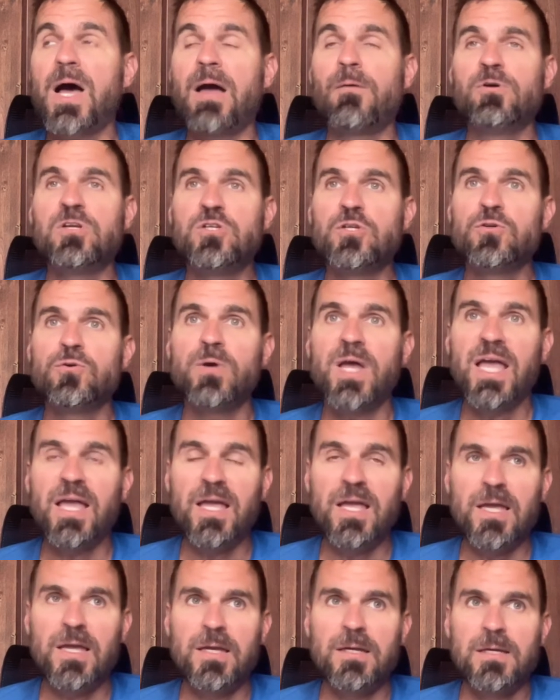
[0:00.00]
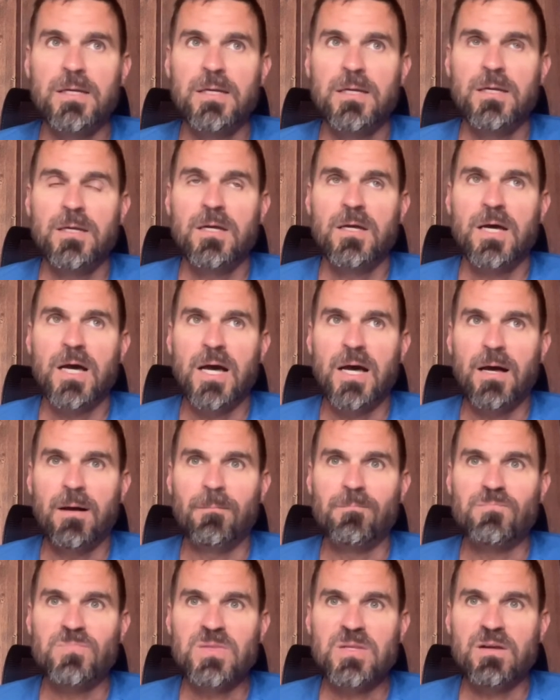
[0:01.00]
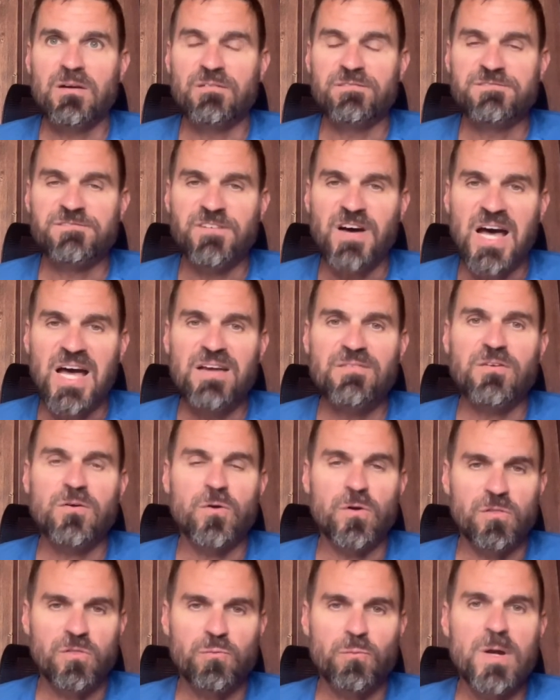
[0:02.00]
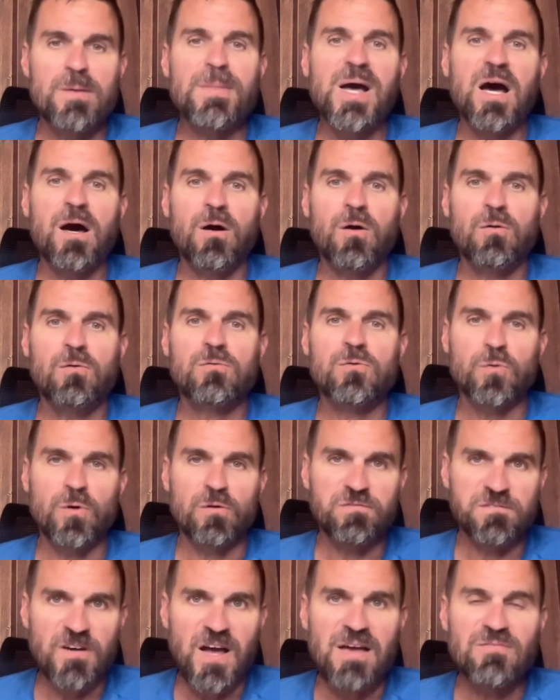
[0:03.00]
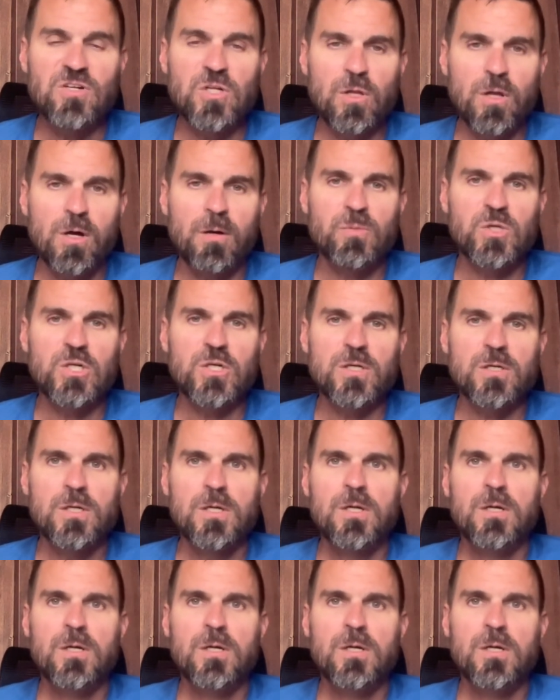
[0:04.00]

I would do a um, a five or a three mile or a five kilometer